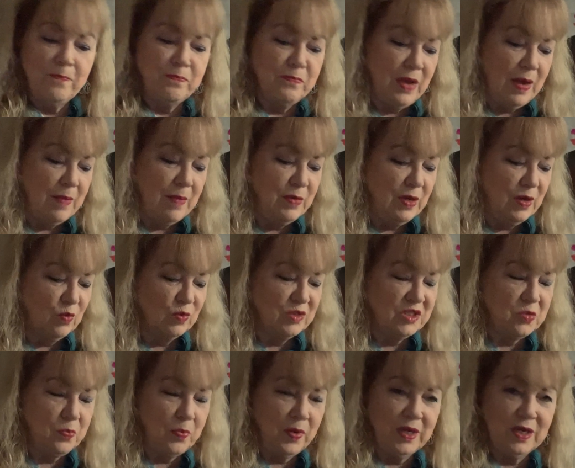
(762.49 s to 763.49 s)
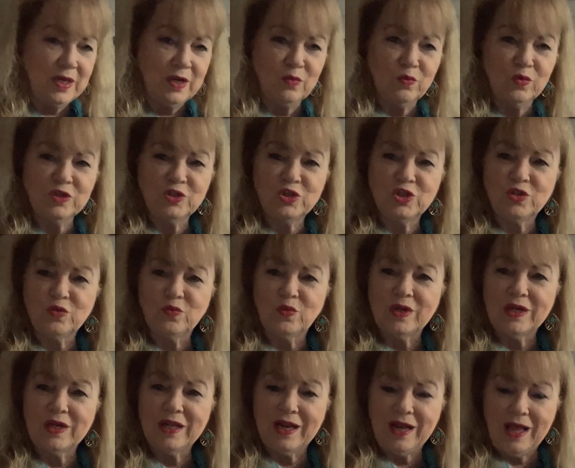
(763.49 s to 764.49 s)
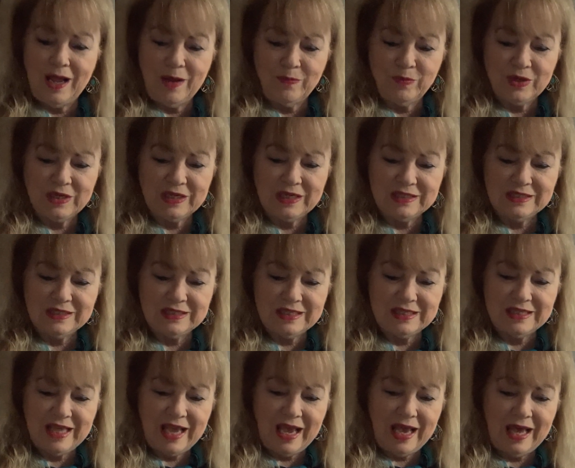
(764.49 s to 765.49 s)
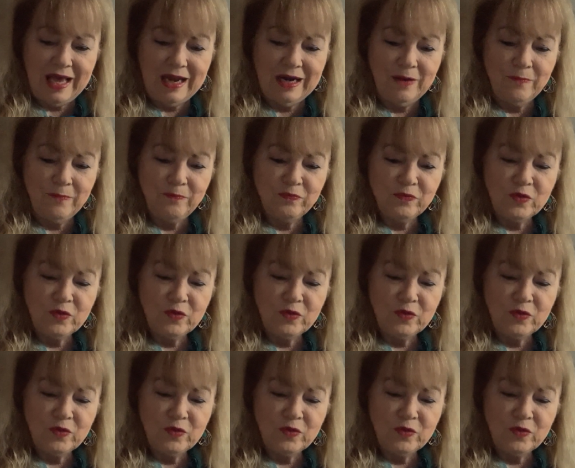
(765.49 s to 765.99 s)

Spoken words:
Maybe it was pink, which she really liked because that